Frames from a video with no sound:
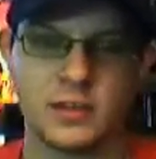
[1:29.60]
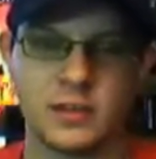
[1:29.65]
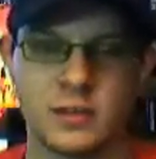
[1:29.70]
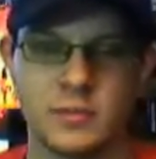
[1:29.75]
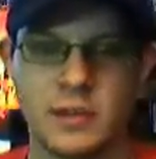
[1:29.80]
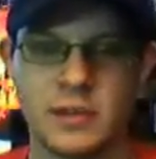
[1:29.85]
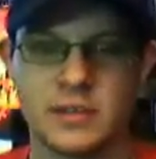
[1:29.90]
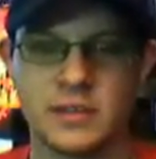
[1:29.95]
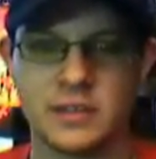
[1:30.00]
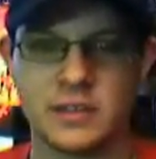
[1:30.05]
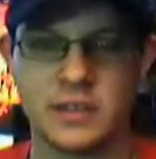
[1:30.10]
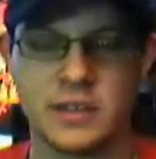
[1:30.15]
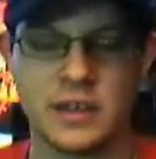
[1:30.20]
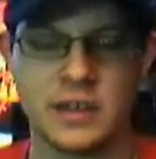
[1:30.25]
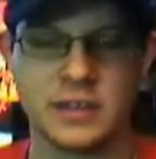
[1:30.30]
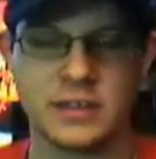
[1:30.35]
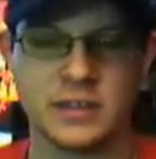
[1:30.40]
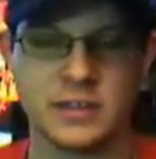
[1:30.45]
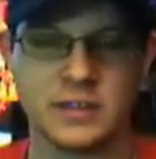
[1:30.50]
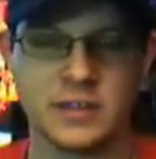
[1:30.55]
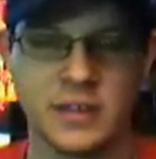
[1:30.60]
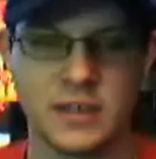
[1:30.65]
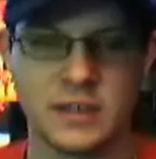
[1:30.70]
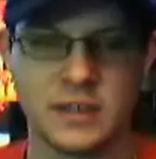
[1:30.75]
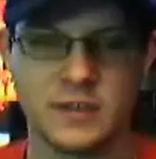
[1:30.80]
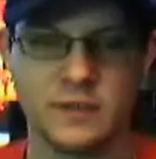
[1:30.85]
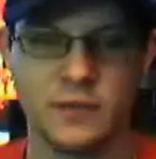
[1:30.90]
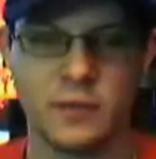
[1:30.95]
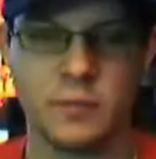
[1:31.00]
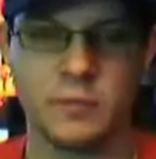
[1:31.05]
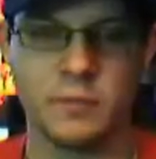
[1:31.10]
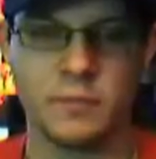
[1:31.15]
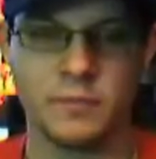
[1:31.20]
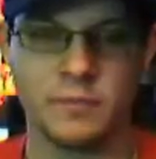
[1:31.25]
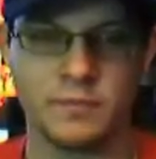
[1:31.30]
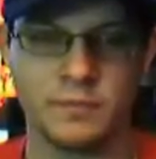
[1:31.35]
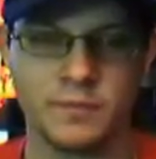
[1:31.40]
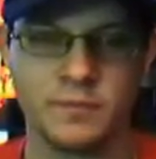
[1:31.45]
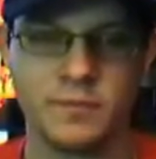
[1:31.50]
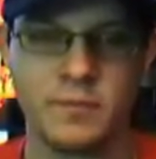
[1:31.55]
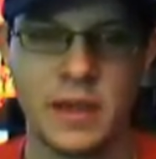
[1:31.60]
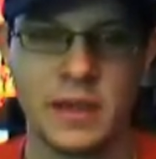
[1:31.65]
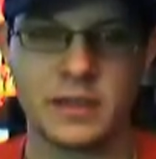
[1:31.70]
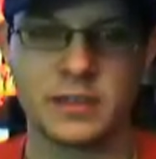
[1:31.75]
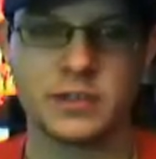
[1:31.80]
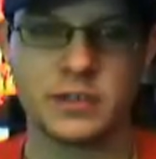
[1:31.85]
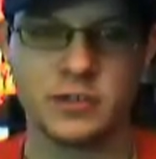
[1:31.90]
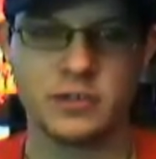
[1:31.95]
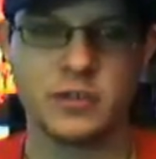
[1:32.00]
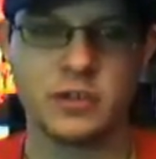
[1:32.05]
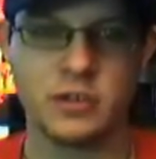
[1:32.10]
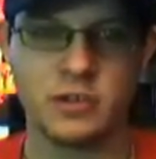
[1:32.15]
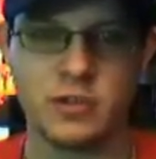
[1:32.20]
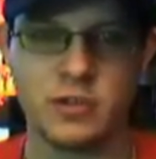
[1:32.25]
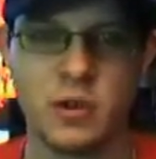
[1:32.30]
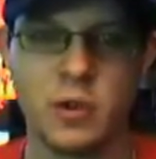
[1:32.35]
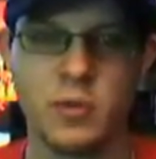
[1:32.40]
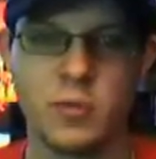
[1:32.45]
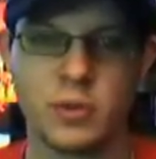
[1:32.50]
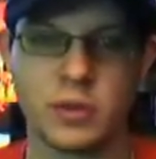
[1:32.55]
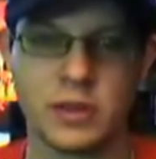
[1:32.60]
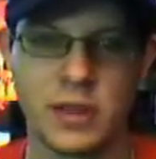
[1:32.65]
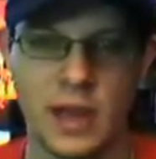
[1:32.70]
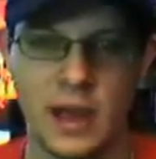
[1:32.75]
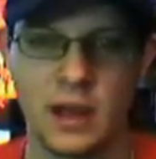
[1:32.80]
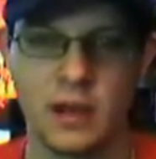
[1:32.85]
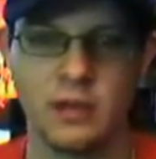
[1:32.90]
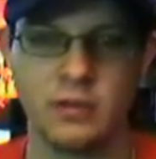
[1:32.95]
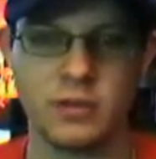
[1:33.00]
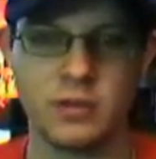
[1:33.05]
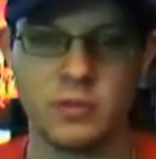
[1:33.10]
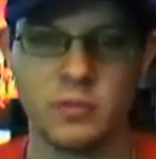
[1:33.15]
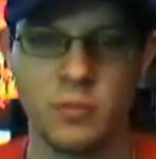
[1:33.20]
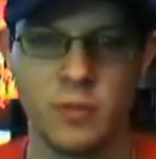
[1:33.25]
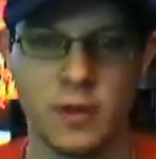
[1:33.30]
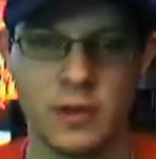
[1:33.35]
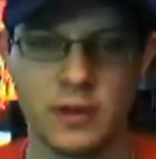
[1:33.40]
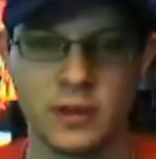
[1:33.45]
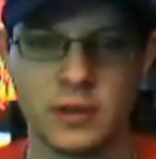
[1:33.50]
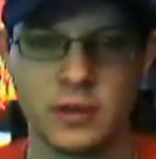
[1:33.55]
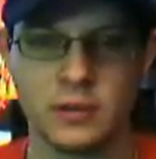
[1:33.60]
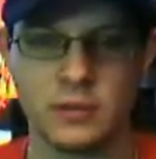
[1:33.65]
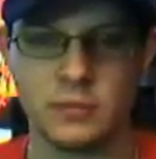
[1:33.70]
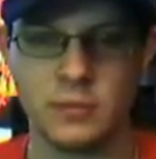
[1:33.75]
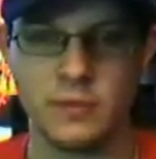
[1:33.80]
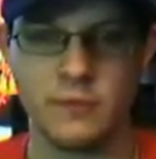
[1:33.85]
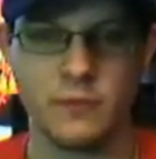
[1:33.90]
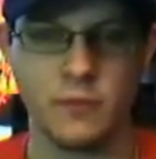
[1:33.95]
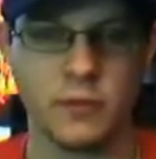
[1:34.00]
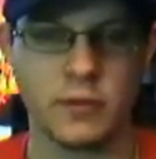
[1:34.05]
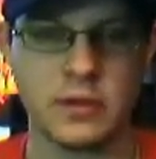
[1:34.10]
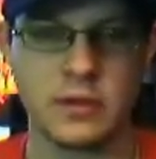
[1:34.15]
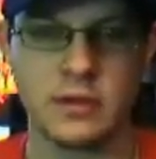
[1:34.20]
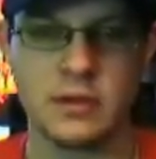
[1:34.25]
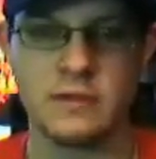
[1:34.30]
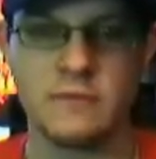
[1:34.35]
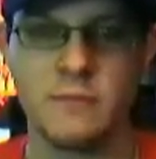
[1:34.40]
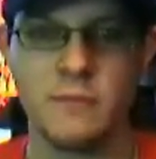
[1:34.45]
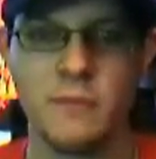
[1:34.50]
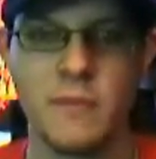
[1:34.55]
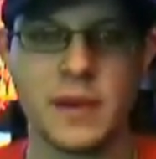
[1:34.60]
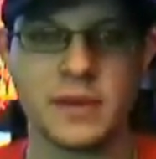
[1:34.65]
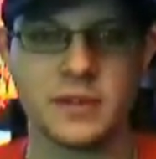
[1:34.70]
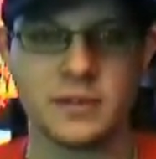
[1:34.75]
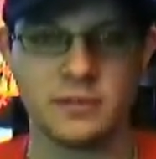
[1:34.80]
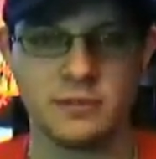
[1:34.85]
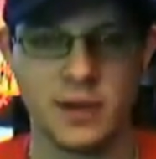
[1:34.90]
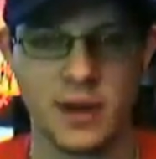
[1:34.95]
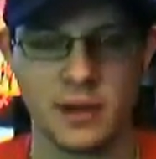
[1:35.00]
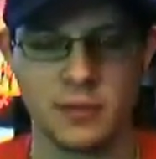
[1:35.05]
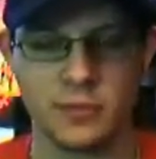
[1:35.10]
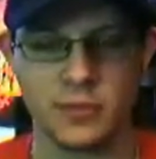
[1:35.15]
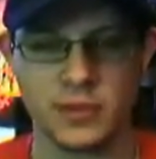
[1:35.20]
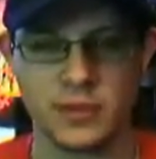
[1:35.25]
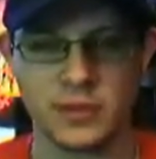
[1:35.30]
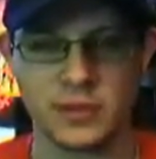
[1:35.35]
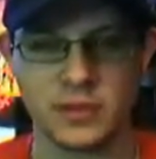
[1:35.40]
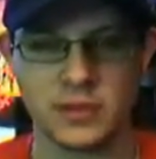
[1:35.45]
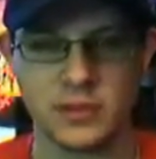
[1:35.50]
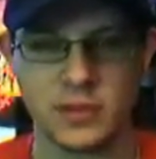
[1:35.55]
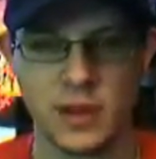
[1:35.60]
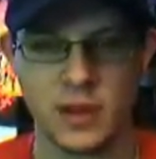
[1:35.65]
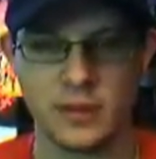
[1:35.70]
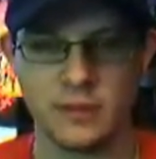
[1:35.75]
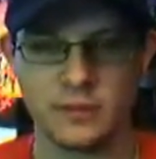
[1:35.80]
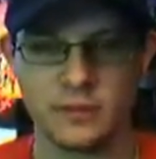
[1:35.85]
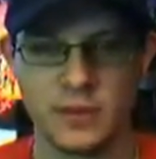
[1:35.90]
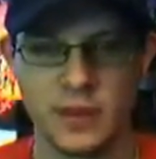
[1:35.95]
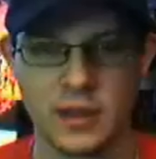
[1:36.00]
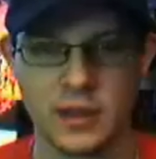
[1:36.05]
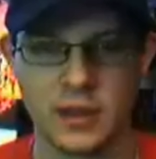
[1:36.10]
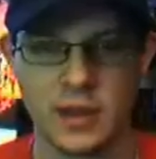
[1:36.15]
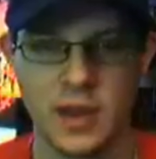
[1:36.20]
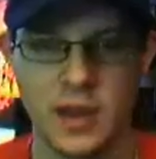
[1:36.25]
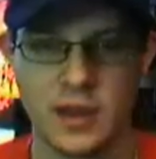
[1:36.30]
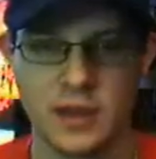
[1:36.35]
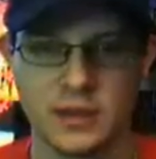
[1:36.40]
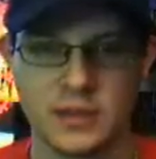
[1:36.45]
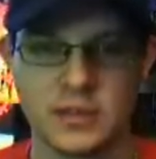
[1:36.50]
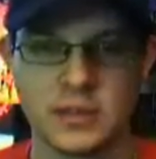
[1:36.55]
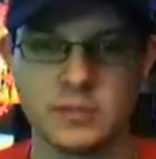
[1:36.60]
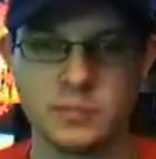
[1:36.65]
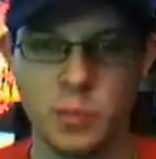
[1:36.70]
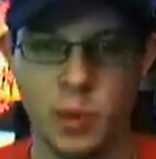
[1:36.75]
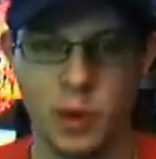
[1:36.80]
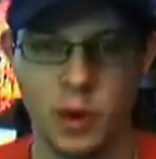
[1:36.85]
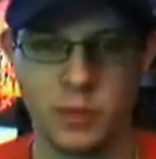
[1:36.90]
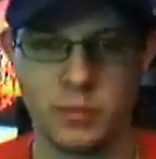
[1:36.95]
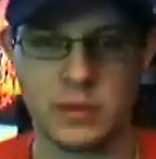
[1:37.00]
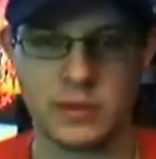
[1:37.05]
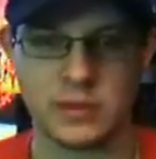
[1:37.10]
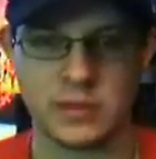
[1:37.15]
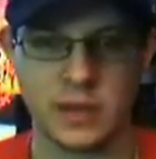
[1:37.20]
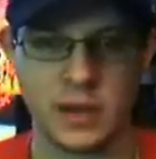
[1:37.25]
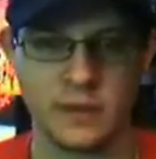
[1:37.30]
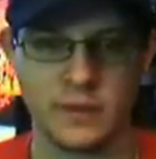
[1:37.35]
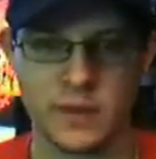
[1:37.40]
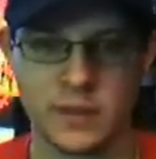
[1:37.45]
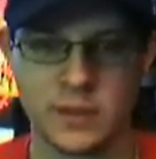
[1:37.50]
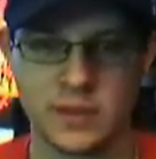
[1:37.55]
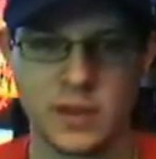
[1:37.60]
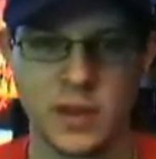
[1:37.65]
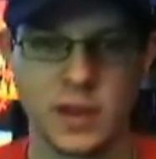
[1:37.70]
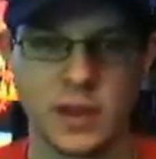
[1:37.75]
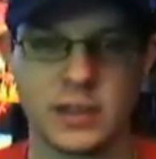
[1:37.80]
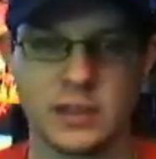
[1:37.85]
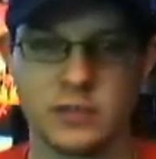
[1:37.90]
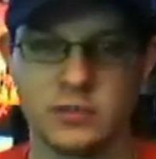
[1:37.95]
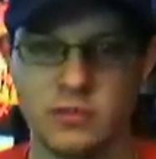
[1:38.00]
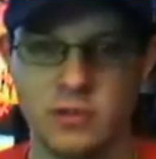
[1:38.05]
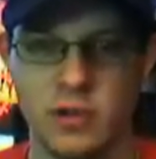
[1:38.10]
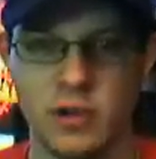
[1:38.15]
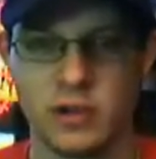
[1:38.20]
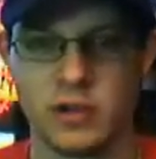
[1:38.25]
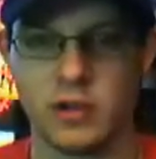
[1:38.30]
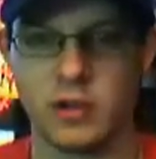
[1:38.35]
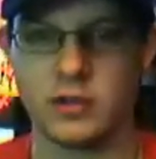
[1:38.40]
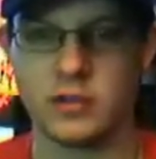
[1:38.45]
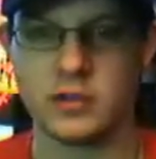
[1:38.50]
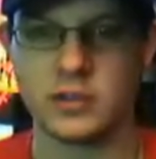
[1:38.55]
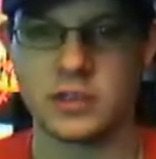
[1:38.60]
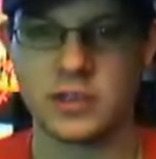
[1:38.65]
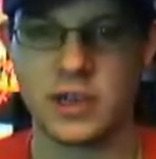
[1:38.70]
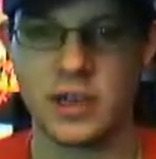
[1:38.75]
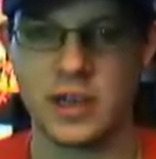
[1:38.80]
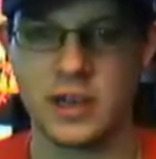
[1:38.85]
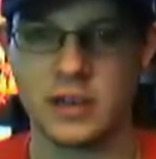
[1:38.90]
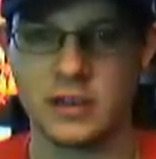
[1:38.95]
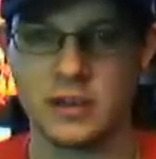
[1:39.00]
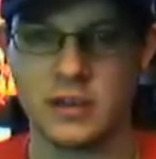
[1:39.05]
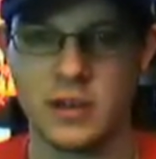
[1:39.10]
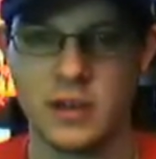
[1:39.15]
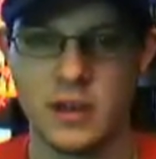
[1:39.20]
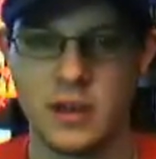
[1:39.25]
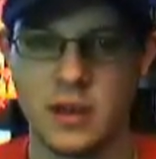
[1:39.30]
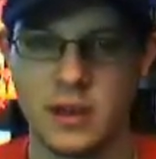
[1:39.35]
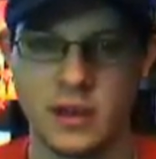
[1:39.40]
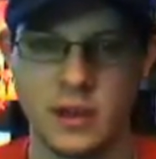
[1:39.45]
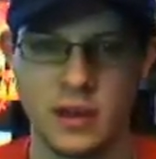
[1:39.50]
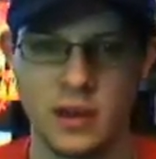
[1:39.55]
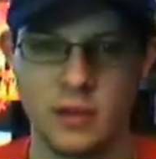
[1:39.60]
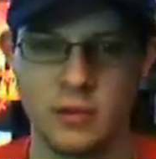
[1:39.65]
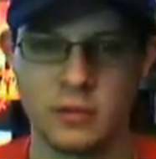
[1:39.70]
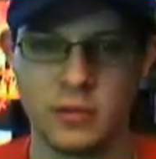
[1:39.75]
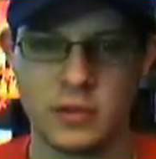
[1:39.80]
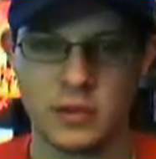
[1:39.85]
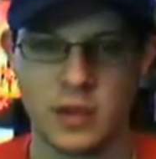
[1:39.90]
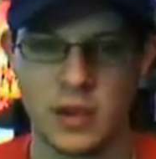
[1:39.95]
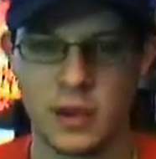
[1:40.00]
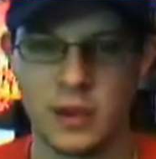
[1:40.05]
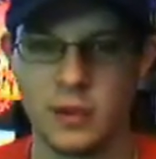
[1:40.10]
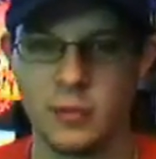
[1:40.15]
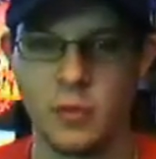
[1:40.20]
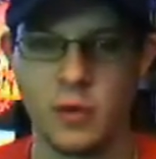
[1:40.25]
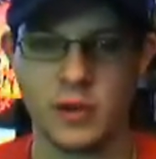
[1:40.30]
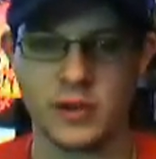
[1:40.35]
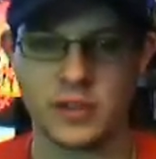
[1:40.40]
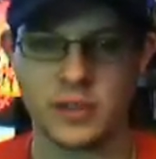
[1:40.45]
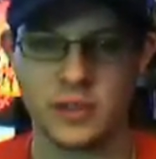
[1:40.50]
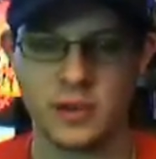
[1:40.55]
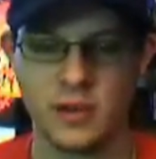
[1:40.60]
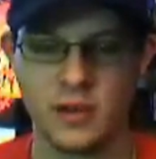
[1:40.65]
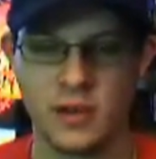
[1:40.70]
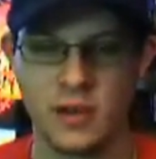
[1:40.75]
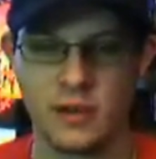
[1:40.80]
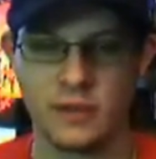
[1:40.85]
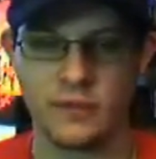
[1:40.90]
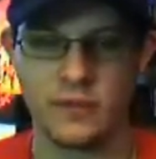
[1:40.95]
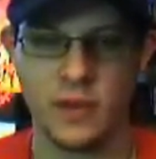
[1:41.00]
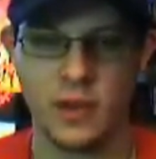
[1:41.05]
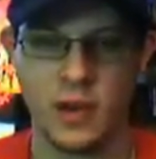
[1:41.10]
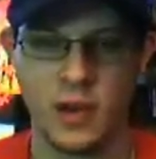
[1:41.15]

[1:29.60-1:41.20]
So basically it's for make sure you know what the hell you want to do before you even mess around with this stuff. Like, this is permanent stuff. It's not like drawing on your skin, you know, you can't wash it off.